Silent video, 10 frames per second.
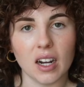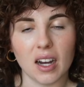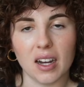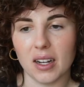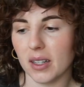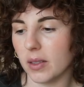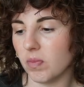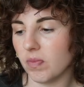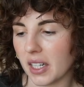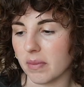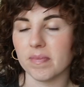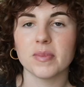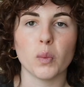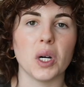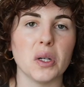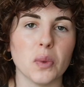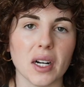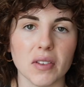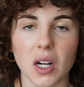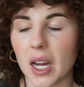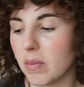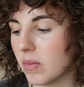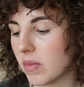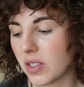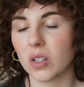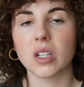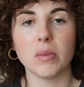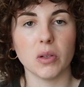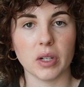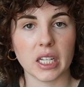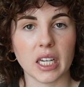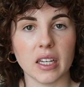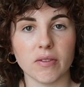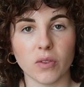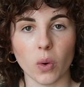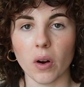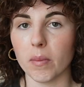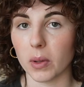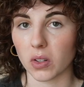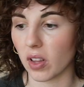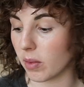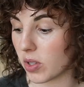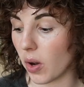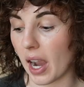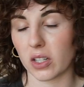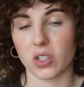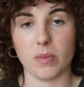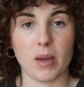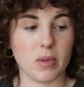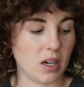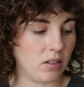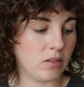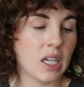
Yeah, well, whatever. I'm still gonna be reading it for book club, so actually maybe I'll